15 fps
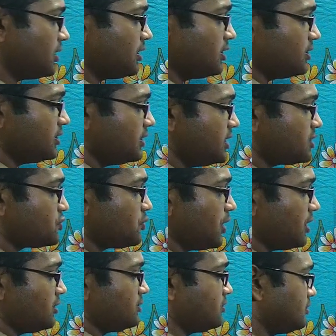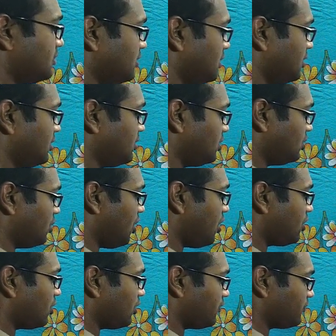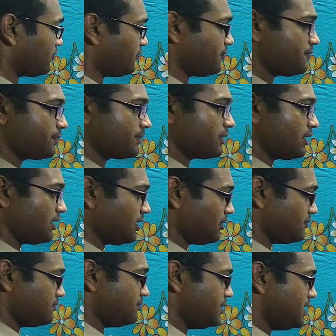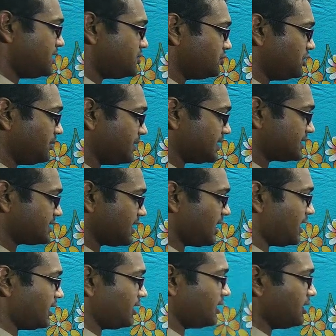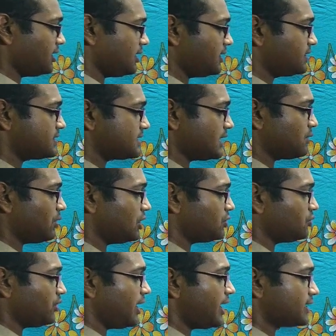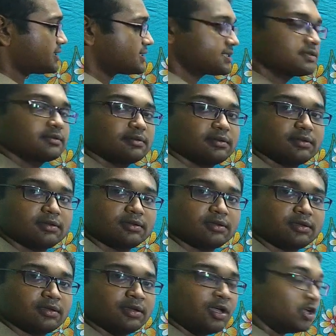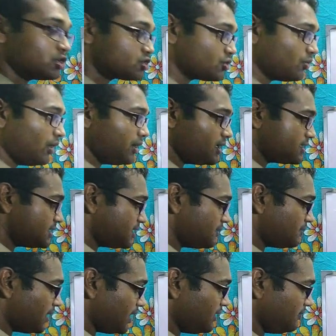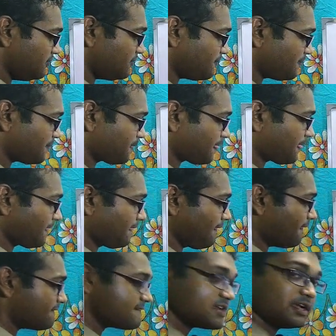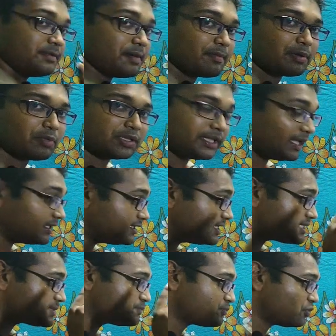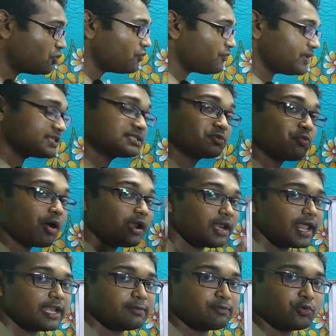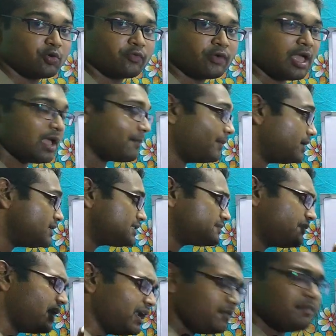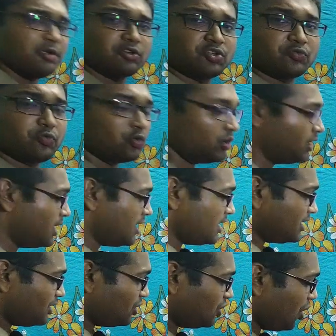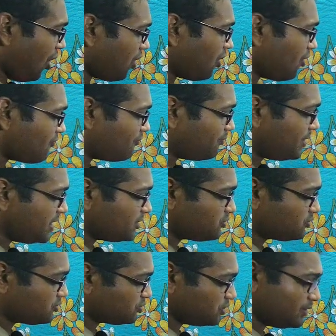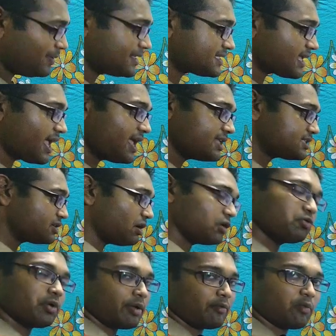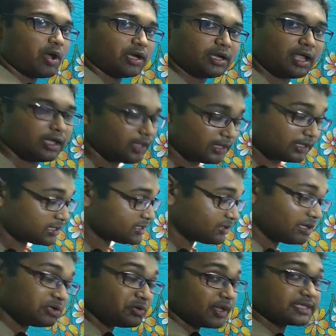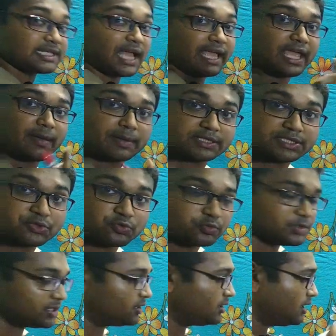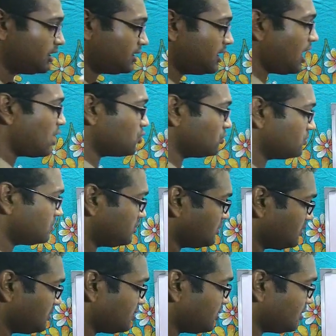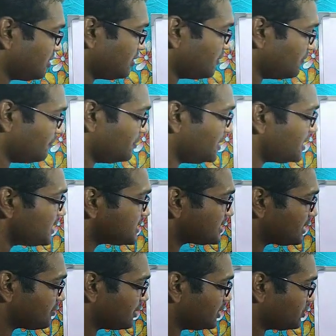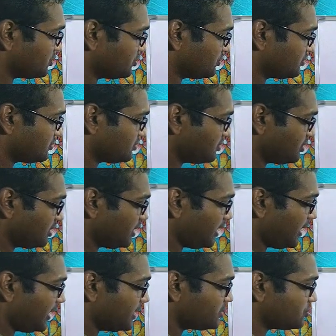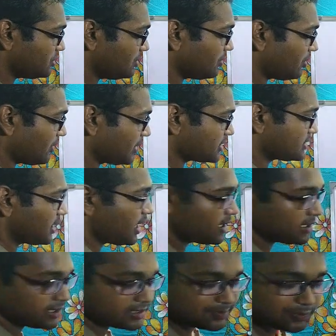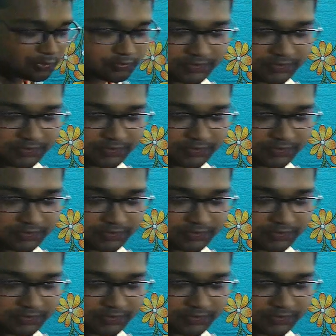this one, log of b to the base a, is equal to x. So what does it imply? Remember one thing, this proof is one line proof, but it's very beautiful. Log of b to the base a is equal to 1 is equal to x, I have assumed. Now, b is equal to a to the power x, and it is proved.